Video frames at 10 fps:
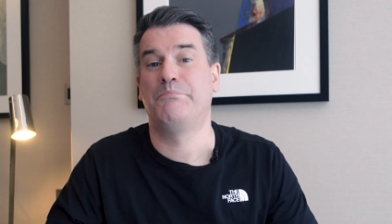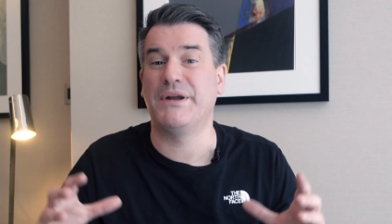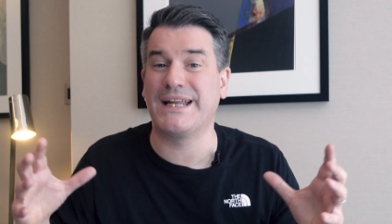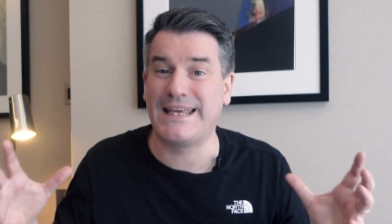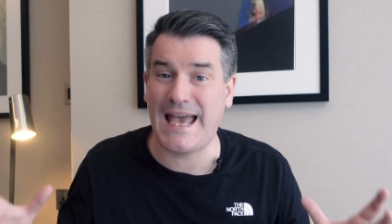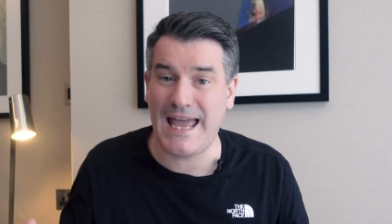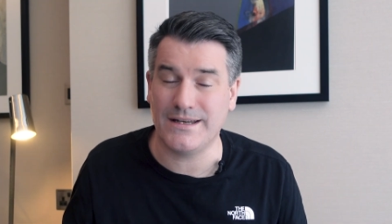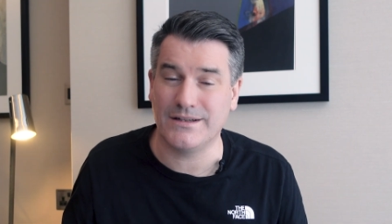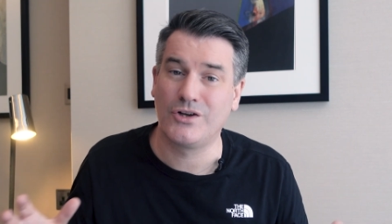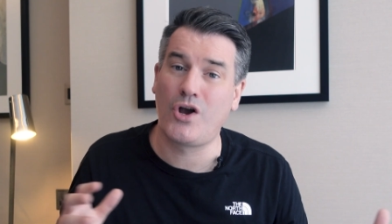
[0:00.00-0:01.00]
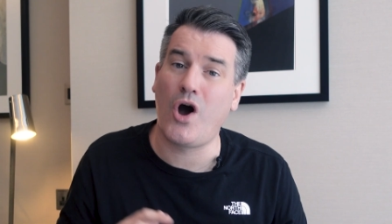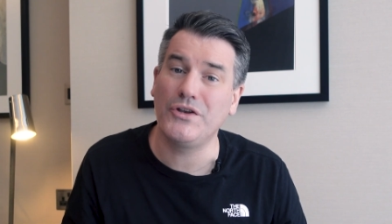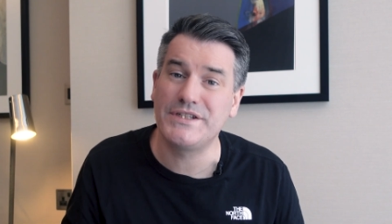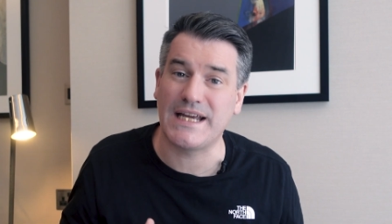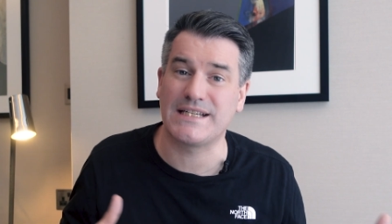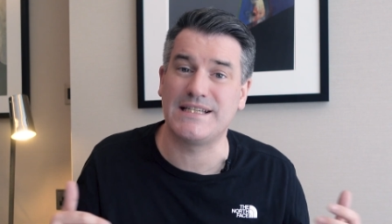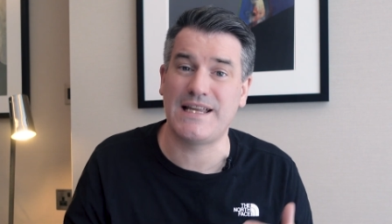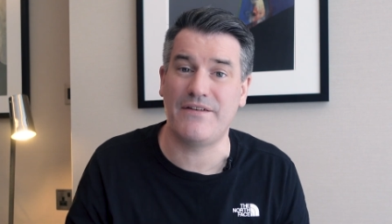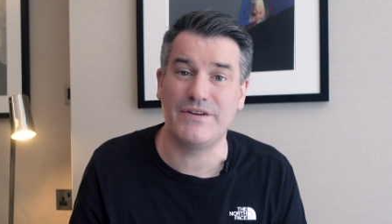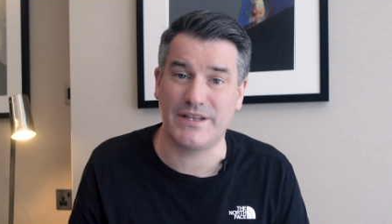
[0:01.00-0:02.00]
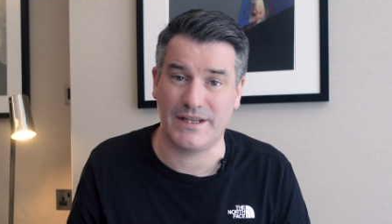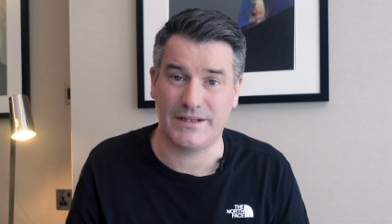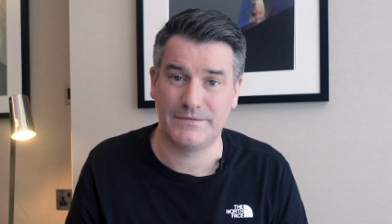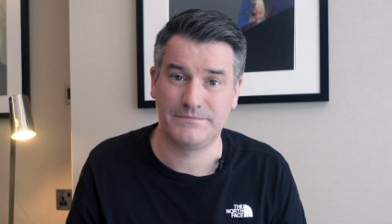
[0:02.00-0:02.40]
But again, context is everything.